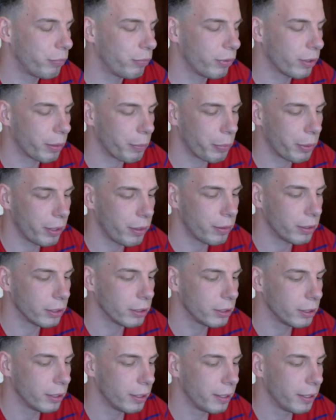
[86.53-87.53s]
freaking
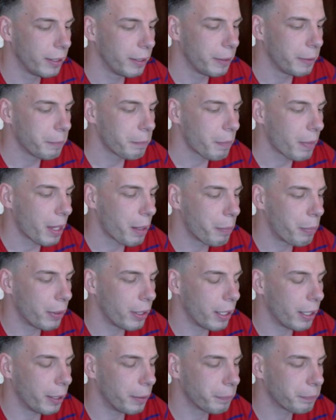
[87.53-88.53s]
parents.
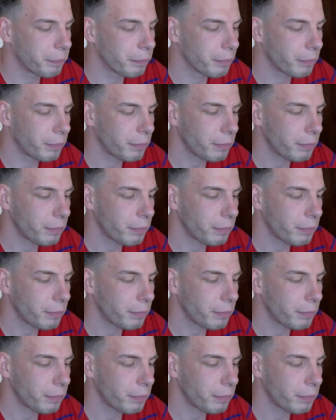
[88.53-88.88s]
But